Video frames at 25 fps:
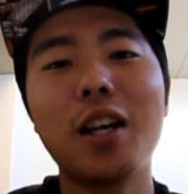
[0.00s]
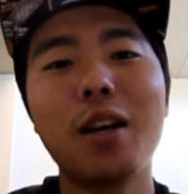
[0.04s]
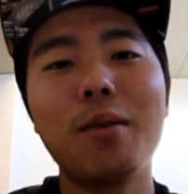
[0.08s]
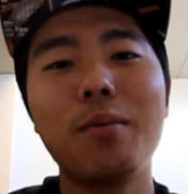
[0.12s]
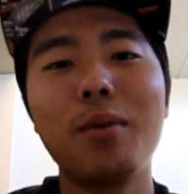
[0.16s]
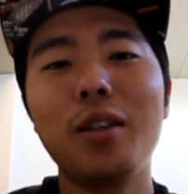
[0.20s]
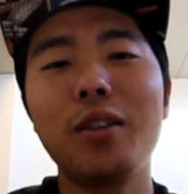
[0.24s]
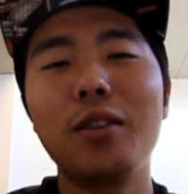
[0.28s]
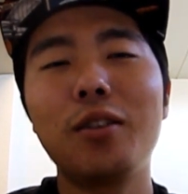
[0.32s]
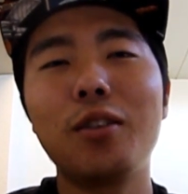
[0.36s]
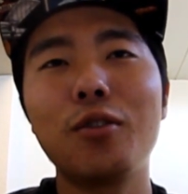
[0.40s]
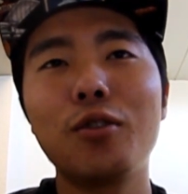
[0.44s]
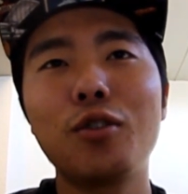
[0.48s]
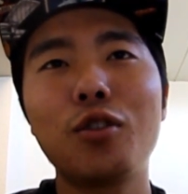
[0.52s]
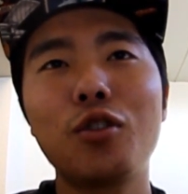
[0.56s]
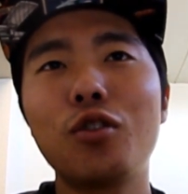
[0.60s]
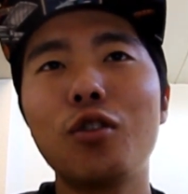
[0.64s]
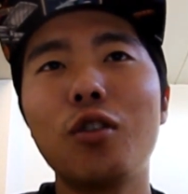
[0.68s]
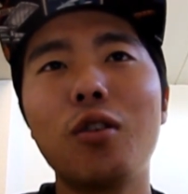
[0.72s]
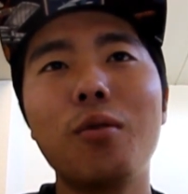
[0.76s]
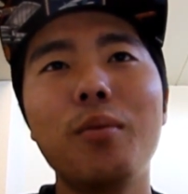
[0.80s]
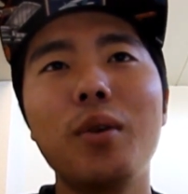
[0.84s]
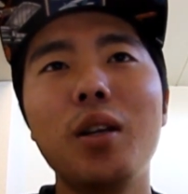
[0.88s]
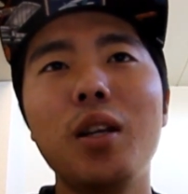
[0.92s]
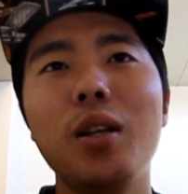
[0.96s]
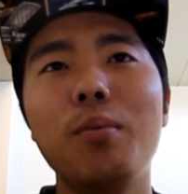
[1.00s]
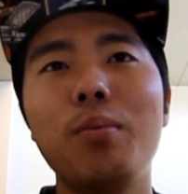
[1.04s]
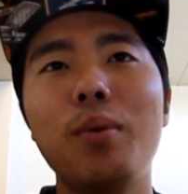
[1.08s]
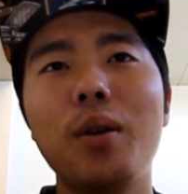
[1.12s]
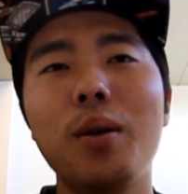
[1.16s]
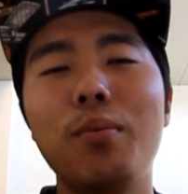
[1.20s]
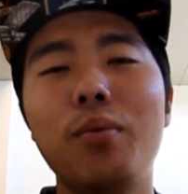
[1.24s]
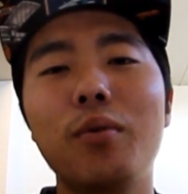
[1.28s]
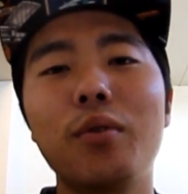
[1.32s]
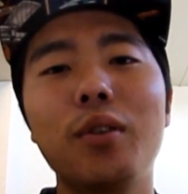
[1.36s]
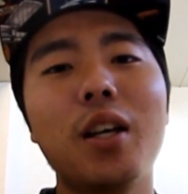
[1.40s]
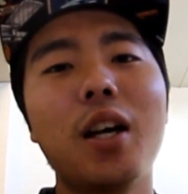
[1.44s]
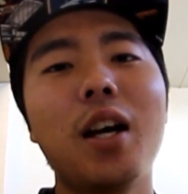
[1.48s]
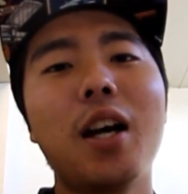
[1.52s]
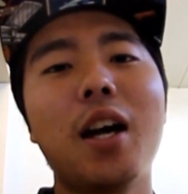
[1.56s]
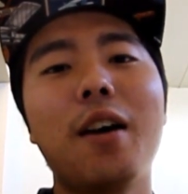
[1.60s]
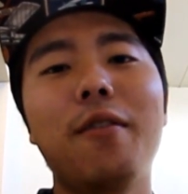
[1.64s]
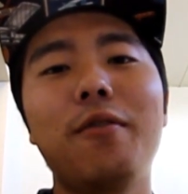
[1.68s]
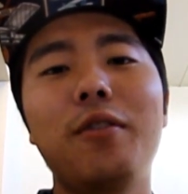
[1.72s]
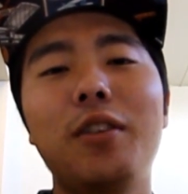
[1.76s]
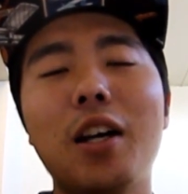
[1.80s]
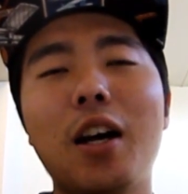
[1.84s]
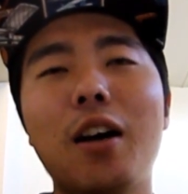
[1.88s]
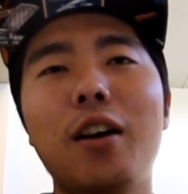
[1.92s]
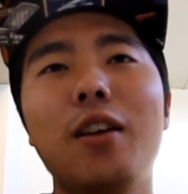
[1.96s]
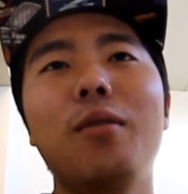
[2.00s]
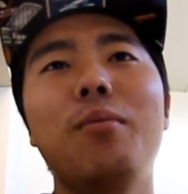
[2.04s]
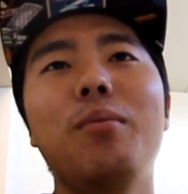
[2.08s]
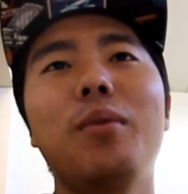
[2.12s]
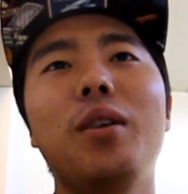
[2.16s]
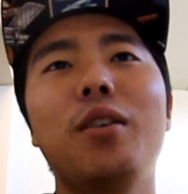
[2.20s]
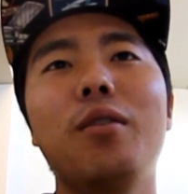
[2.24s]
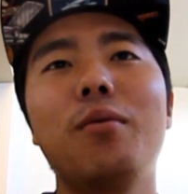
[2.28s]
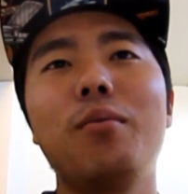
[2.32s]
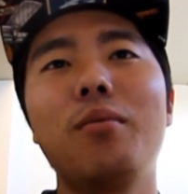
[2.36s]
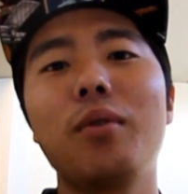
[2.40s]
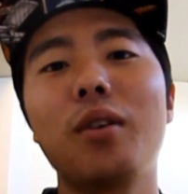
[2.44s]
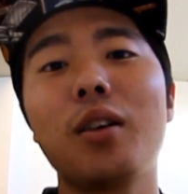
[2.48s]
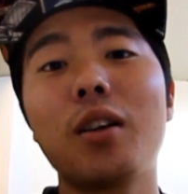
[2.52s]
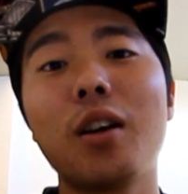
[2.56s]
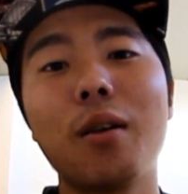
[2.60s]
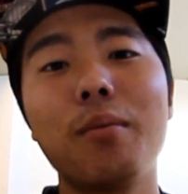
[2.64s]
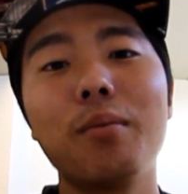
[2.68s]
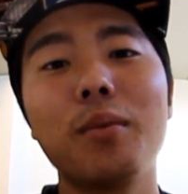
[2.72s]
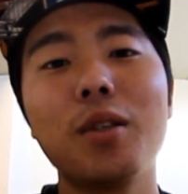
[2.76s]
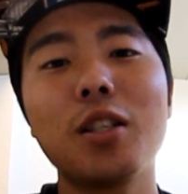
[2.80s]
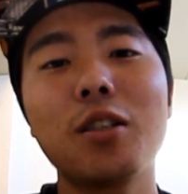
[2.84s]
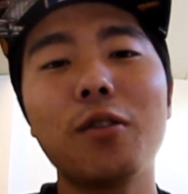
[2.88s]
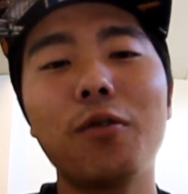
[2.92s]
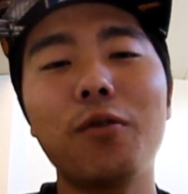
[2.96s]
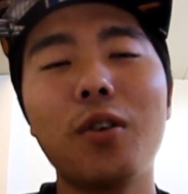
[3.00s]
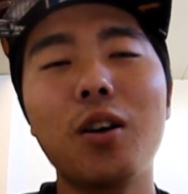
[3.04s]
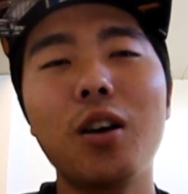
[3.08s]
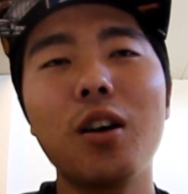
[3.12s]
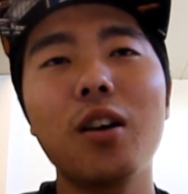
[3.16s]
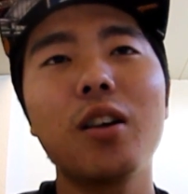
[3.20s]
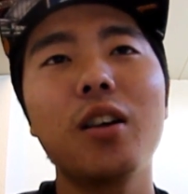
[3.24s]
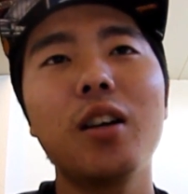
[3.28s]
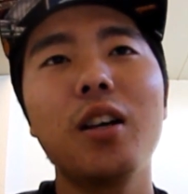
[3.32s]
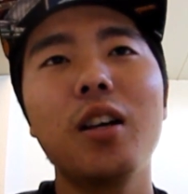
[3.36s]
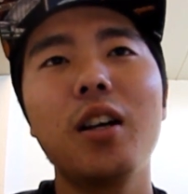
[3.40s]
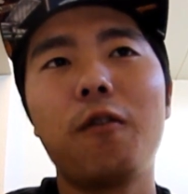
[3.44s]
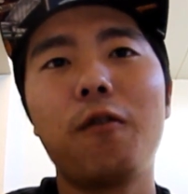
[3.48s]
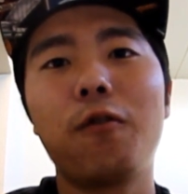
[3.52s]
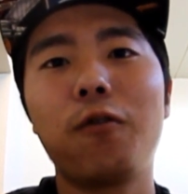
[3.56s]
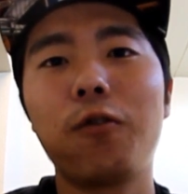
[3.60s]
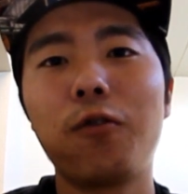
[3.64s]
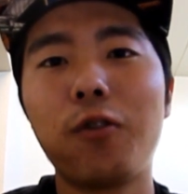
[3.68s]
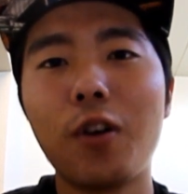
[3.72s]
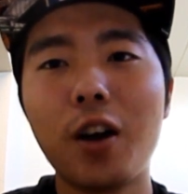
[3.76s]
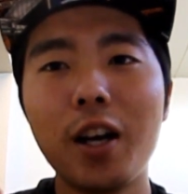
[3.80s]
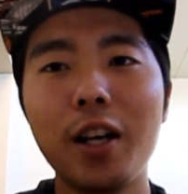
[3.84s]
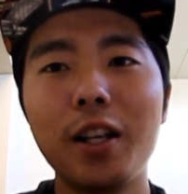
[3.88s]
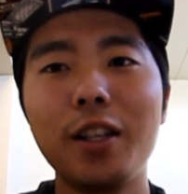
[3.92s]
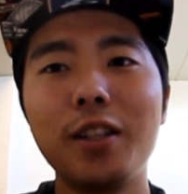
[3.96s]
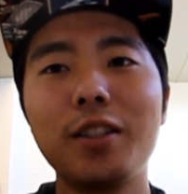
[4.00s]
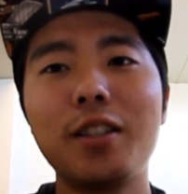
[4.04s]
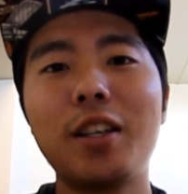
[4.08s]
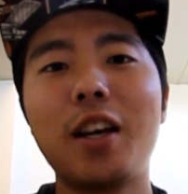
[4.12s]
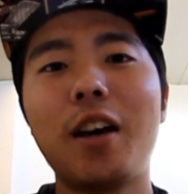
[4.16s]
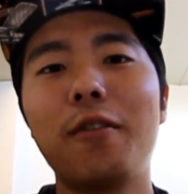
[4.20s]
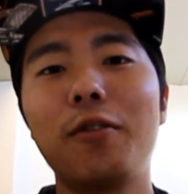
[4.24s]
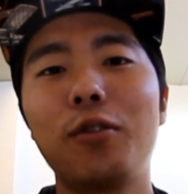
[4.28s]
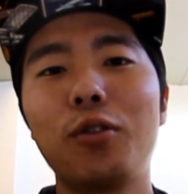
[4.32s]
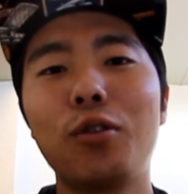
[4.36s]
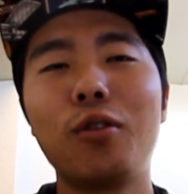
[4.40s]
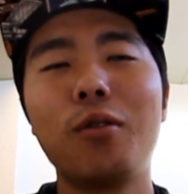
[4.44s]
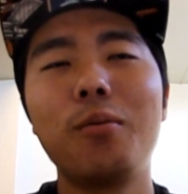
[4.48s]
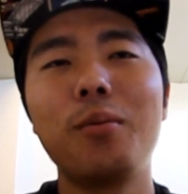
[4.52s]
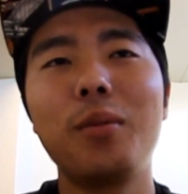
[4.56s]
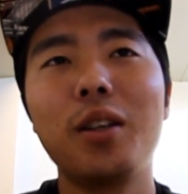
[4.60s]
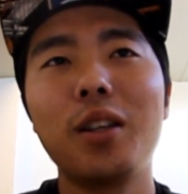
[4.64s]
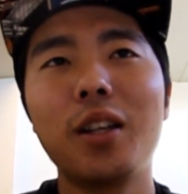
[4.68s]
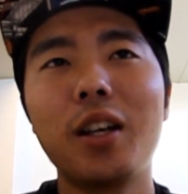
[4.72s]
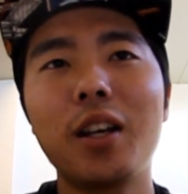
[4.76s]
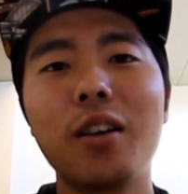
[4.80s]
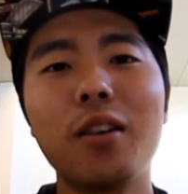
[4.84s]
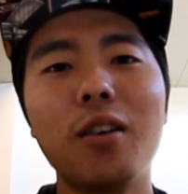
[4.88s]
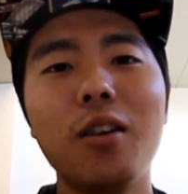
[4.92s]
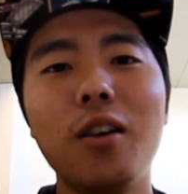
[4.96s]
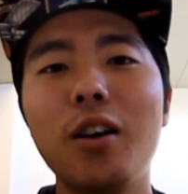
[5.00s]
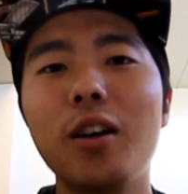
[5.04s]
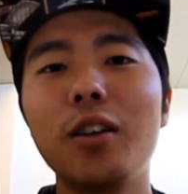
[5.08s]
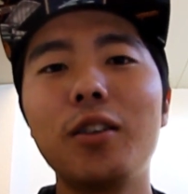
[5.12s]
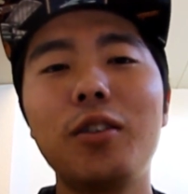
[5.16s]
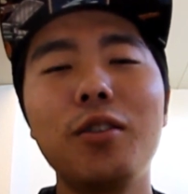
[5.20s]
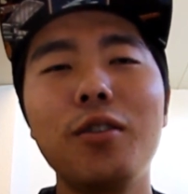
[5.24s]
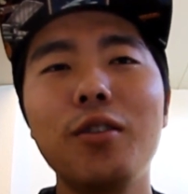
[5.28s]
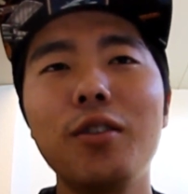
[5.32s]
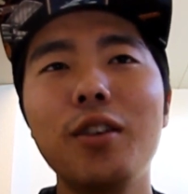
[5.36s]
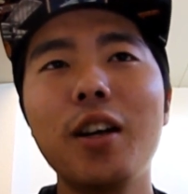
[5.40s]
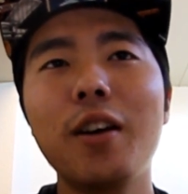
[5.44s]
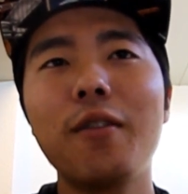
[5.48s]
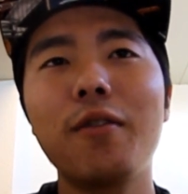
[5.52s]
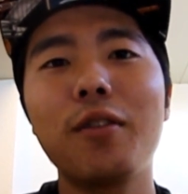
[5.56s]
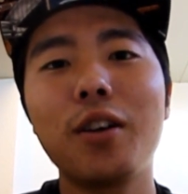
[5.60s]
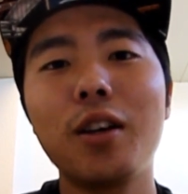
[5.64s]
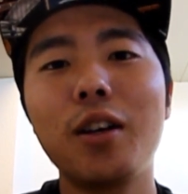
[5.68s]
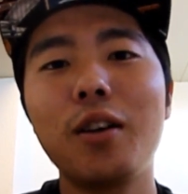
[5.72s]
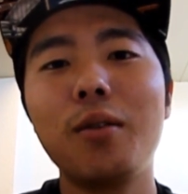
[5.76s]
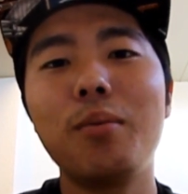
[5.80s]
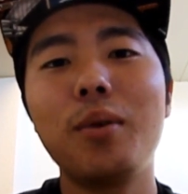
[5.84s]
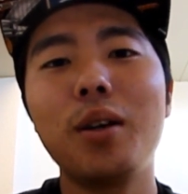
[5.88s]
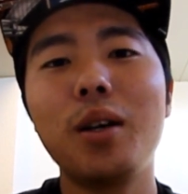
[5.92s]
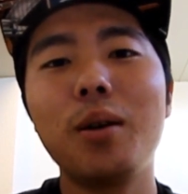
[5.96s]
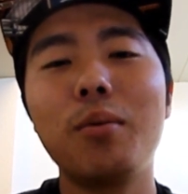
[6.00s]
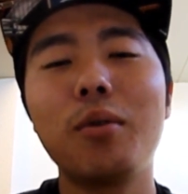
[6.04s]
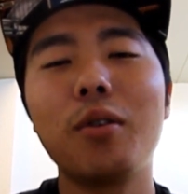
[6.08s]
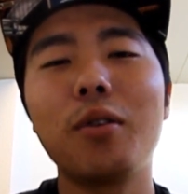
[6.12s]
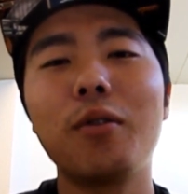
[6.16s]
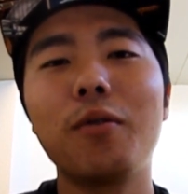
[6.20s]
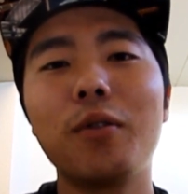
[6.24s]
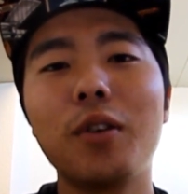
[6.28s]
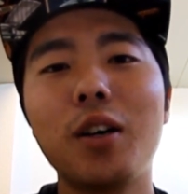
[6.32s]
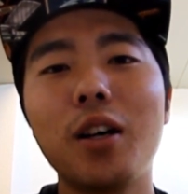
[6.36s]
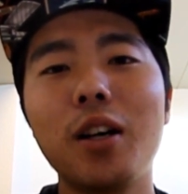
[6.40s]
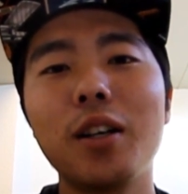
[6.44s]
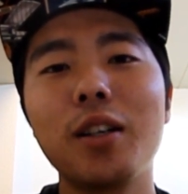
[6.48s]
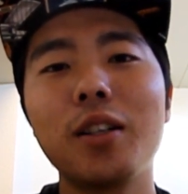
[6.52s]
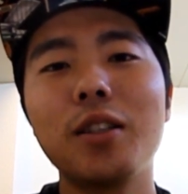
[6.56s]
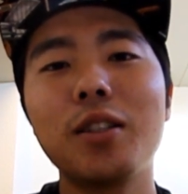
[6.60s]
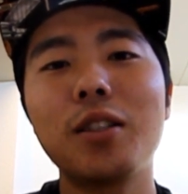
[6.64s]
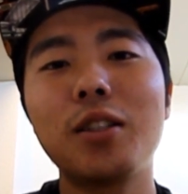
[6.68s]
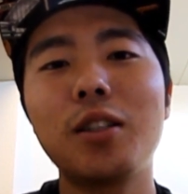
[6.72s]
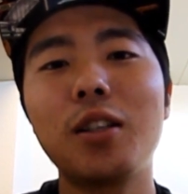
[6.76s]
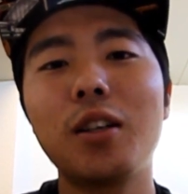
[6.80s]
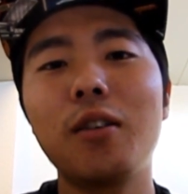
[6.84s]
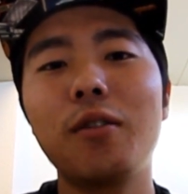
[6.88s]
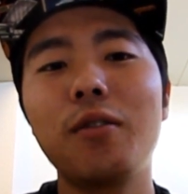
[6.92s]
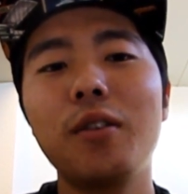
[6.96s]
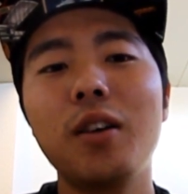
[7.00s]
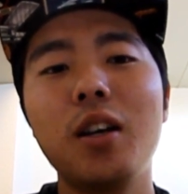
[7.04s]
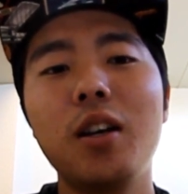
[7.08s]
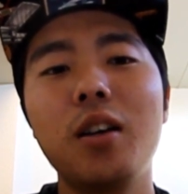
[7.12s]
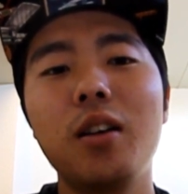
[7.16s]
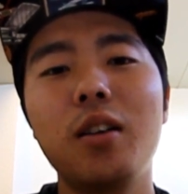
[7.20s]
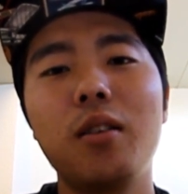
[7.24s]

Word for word: I mean, there's so many people that have doubted me to come this far friends have told me like, oh, dude, you're never going to be able to vlog and stuff.